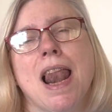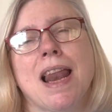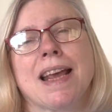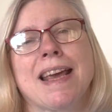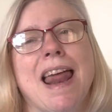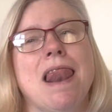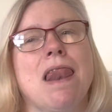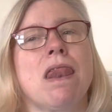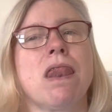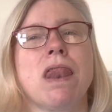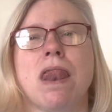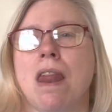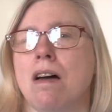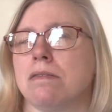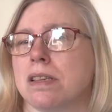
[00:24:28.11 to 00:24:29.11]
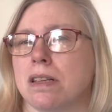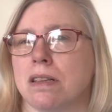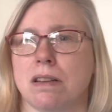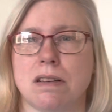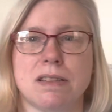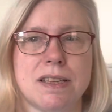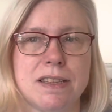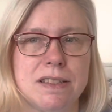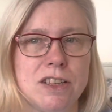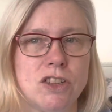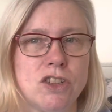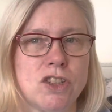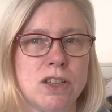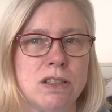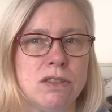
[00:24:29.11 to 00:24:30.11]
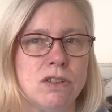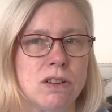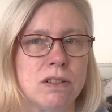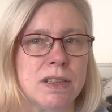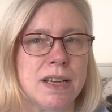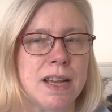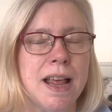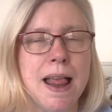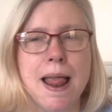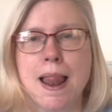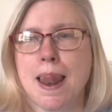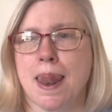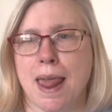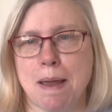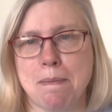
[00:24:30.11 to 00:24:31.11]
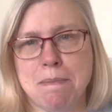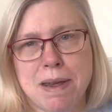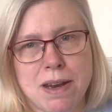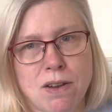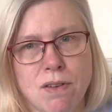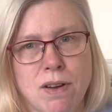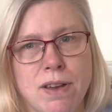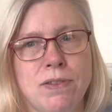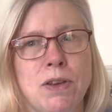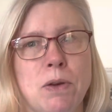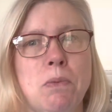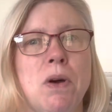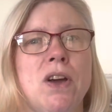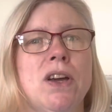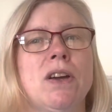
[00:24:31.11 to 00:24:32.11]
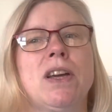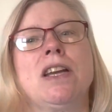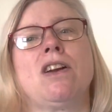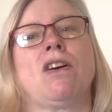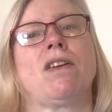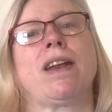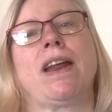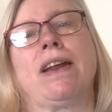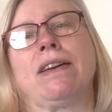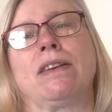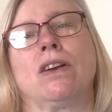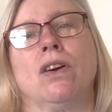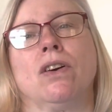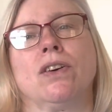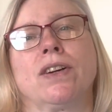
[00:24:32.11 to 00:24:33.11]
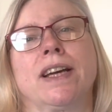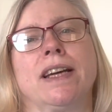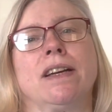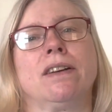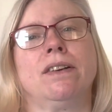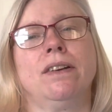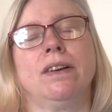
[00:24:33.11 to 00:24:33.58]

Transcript: Get lots and lots of stitching done. Let me know if you're working on Anne Logan